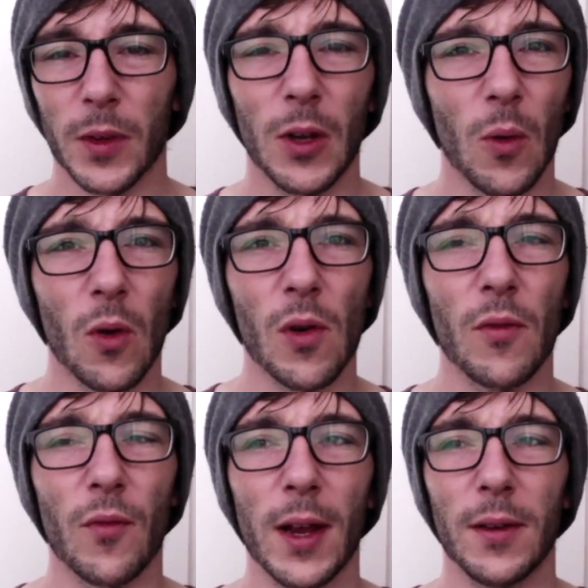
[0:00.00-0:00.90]
you know, or
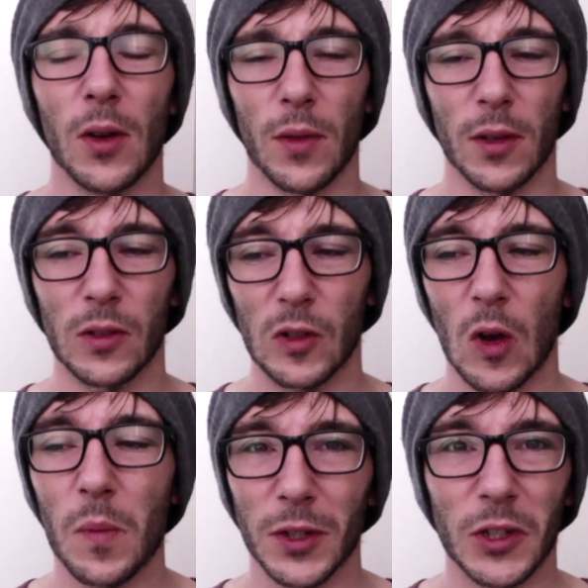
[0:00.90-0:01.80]
on radio. There's
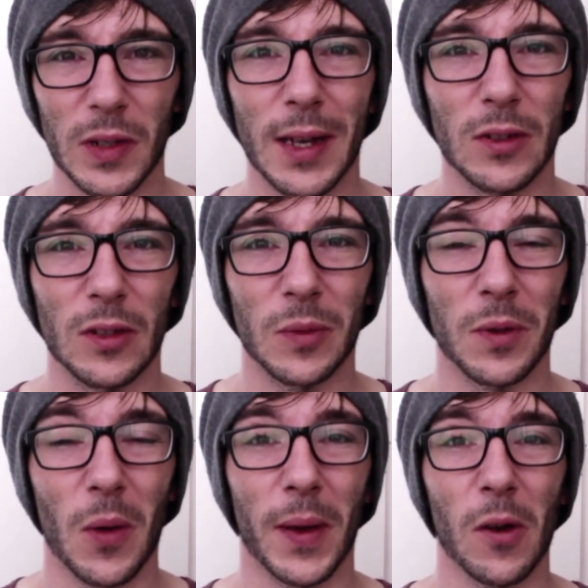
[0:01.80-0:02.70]
so much sexism
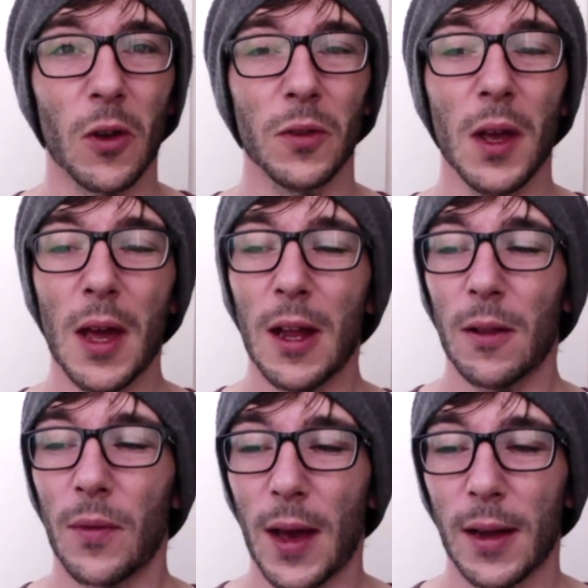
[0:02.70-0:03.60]
going on
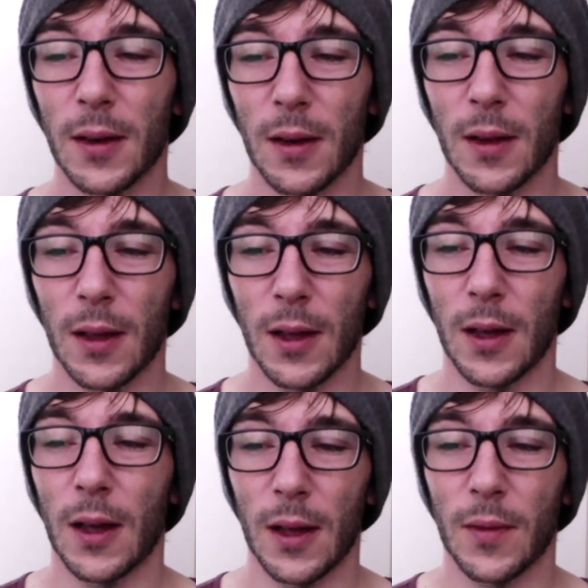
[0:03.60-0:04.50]
that
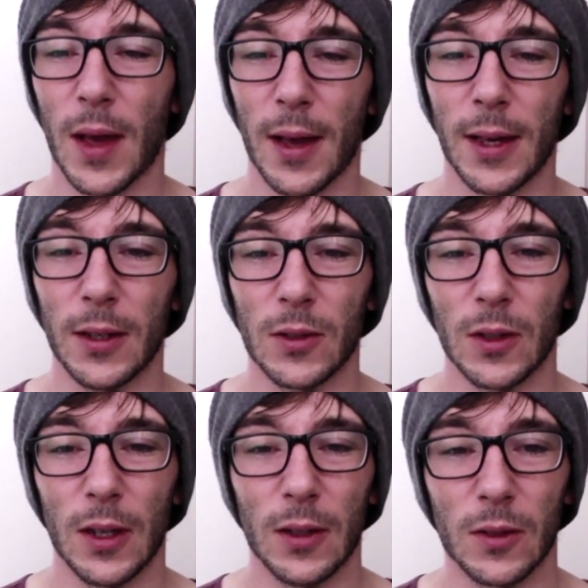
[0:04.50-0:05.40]

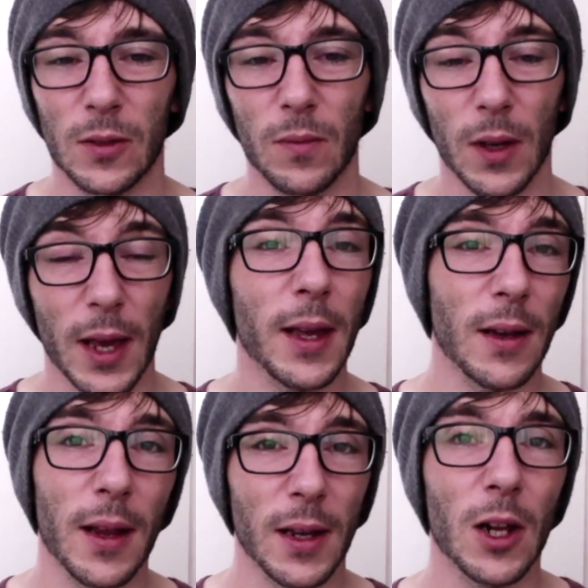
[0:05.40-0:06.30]

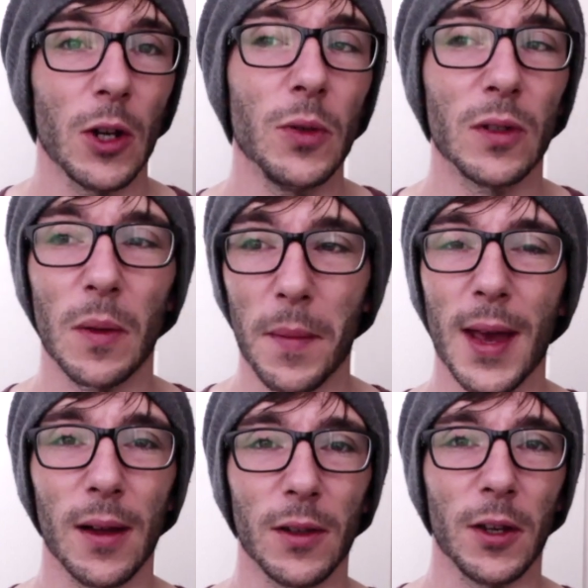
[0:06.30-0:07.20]
it includes the
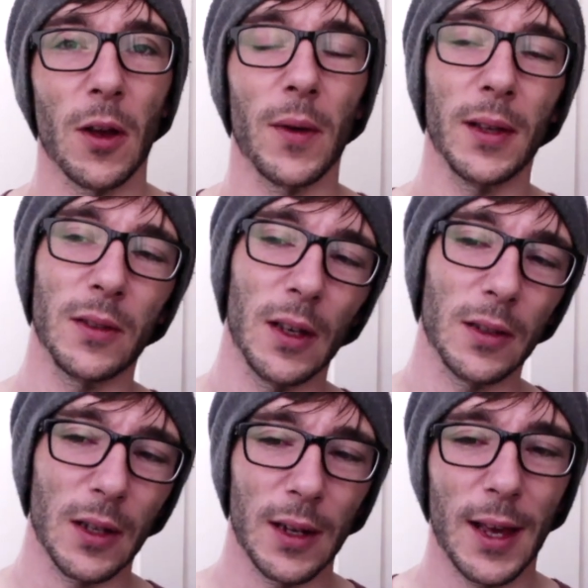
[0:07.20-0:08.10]
male, you know. It's
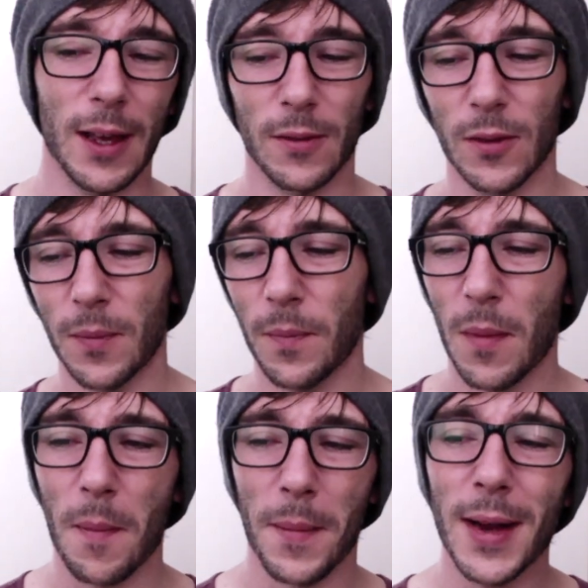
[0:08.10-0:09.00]
as in
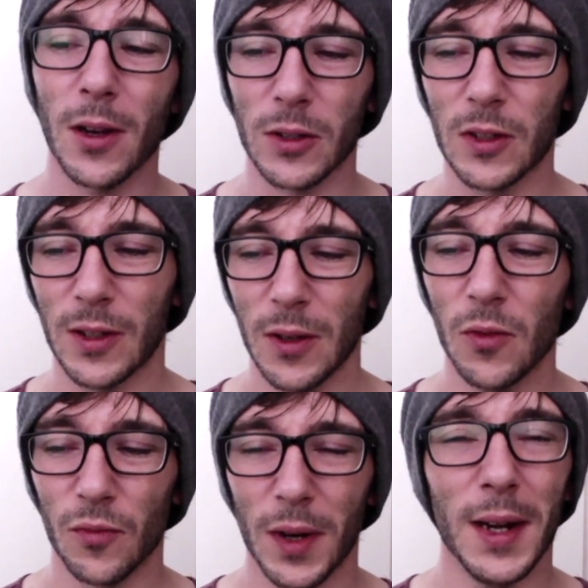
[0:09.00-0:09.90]
men are
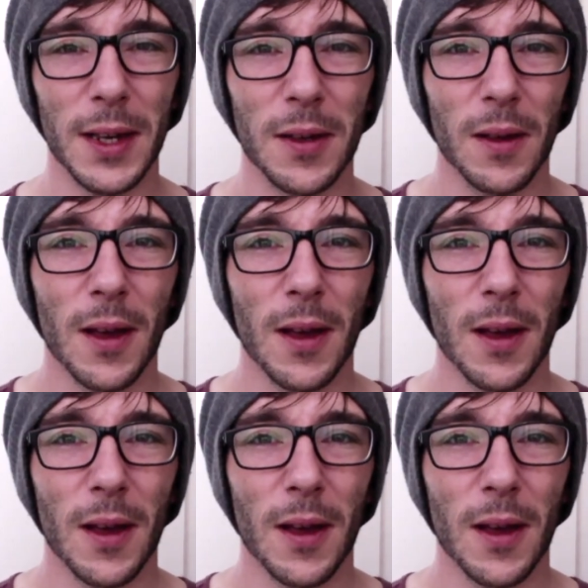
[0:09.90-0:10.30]
still really